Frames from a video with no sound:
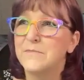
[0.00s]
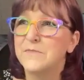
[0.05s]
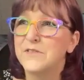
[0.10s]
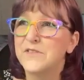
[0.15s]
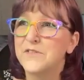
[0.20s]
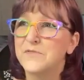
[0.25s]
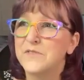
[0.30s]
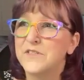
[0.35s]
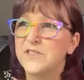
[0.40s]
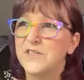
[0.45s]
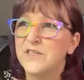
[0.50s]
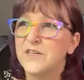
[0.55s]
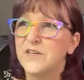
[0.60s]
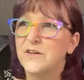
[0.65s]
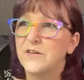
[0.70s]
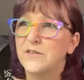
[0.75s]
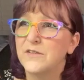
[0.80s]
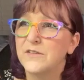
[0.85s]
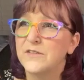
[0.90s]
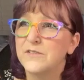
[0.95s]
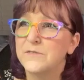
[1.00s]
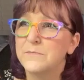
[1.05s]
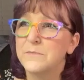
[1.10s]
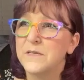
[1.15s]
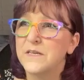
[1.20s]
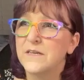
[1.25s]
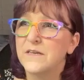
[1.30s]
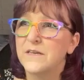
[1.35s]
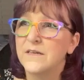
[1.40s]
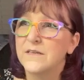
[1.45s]
I'm switching to Olos
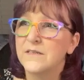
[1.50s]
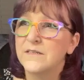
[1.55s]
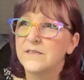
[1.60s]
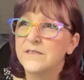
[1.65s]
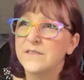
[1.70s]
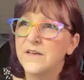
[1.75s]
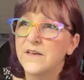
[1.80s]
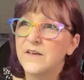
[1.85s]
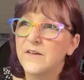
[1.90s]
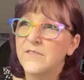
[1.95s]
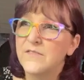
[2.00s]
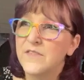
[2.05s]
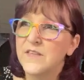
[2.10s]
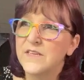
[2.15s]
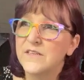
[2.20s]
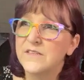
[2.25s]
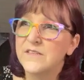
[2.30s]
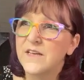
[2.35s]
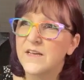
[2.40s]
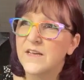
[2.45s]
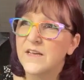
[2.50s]
because of this.